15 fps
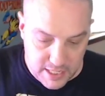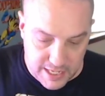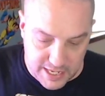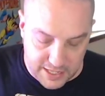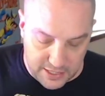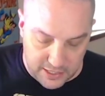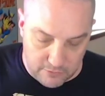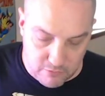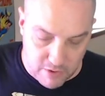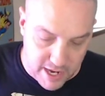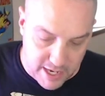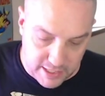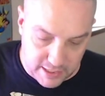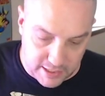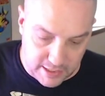and then
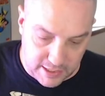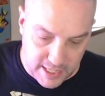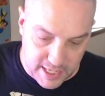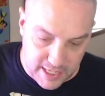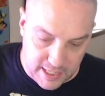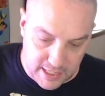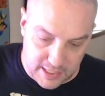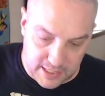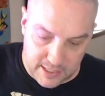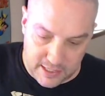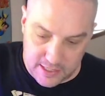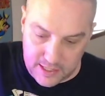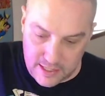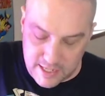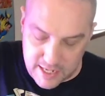Ryan Kincaid,
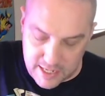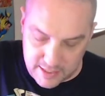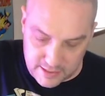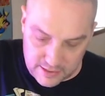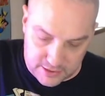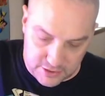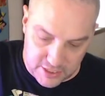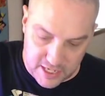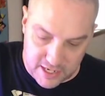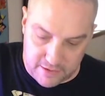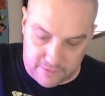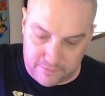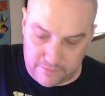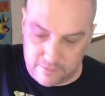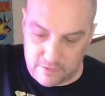and then
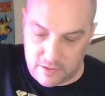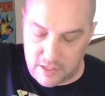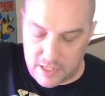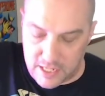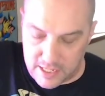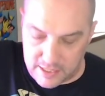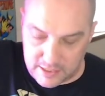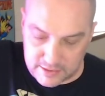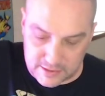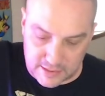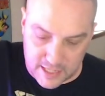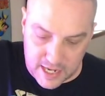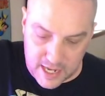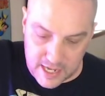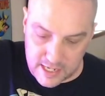Jeff, and then
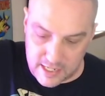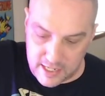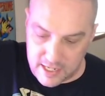Scott,